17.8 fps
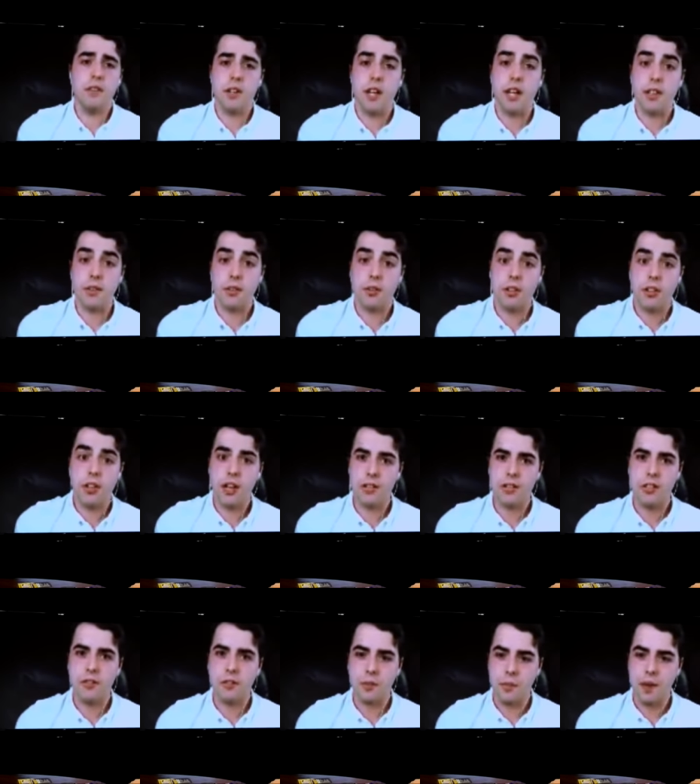or not, there is actually
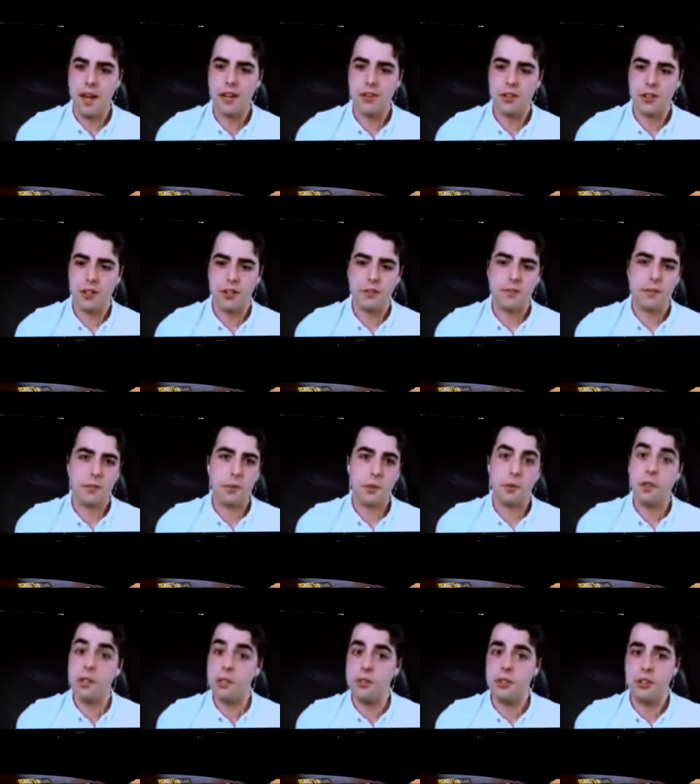information confirming what
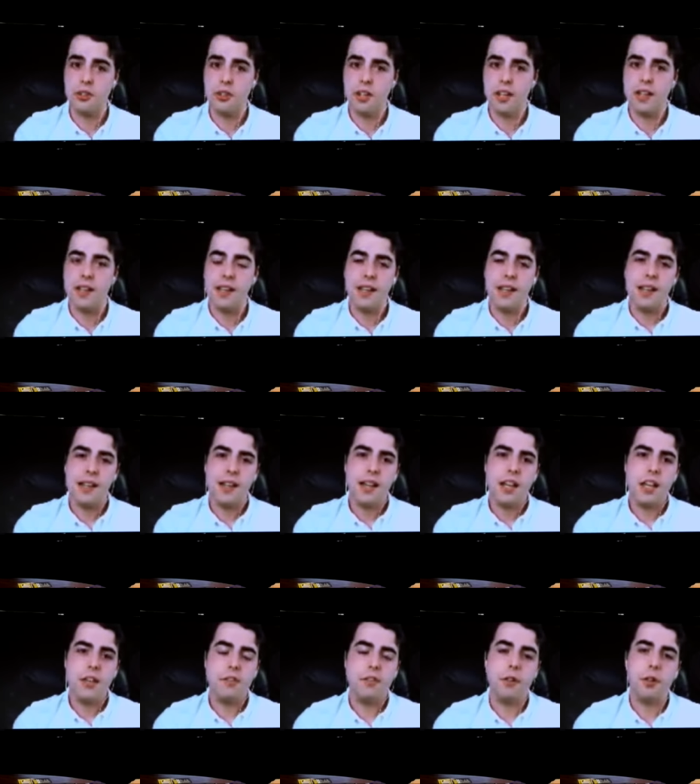you just said.
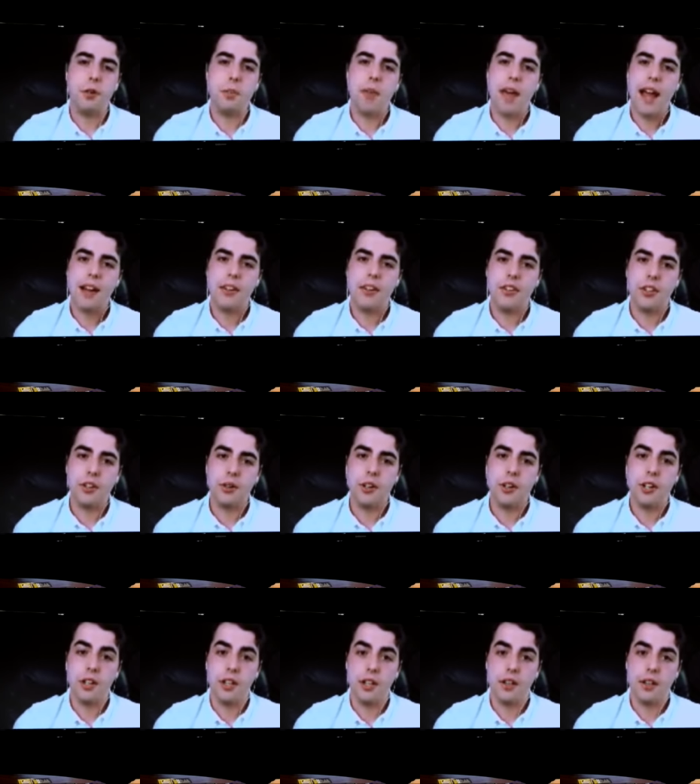If your
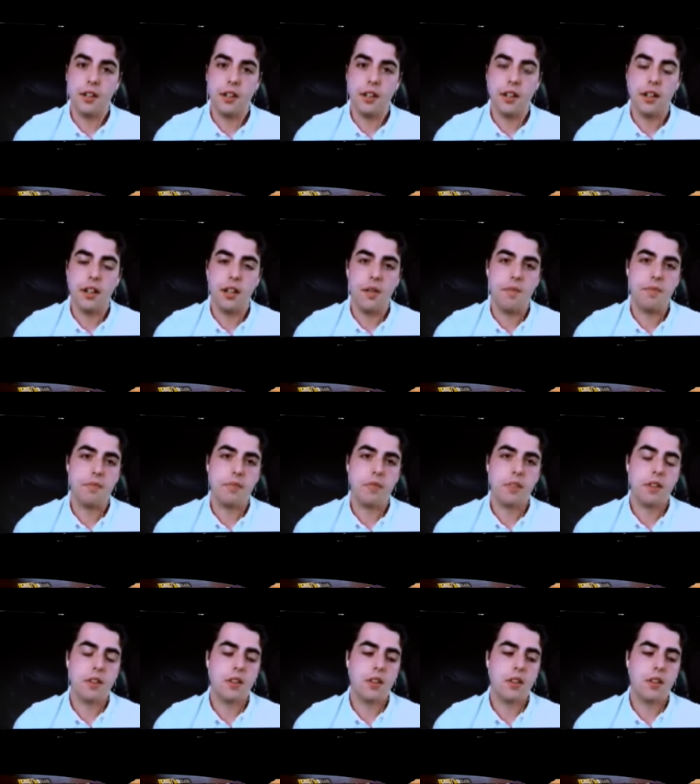bacteria um,
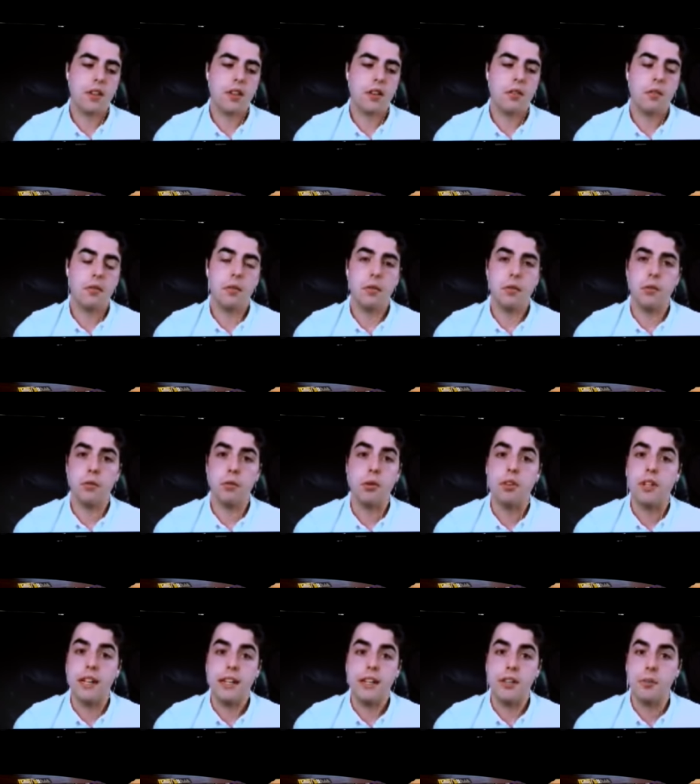
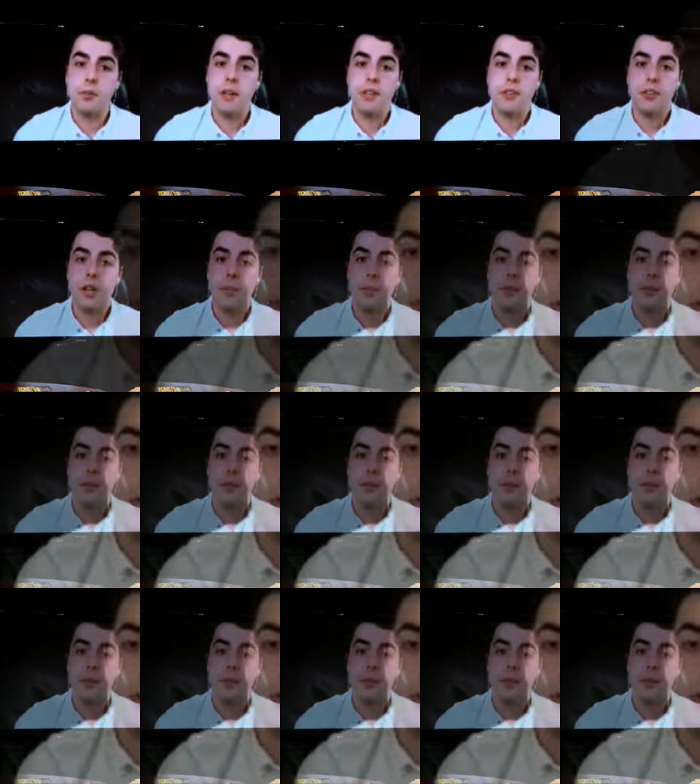routine is messed up